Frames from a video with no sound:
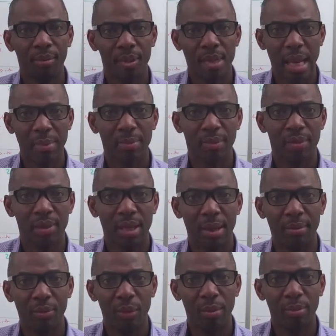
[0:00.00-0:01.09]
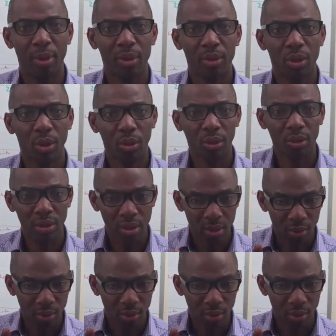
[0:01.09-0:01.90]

type of report on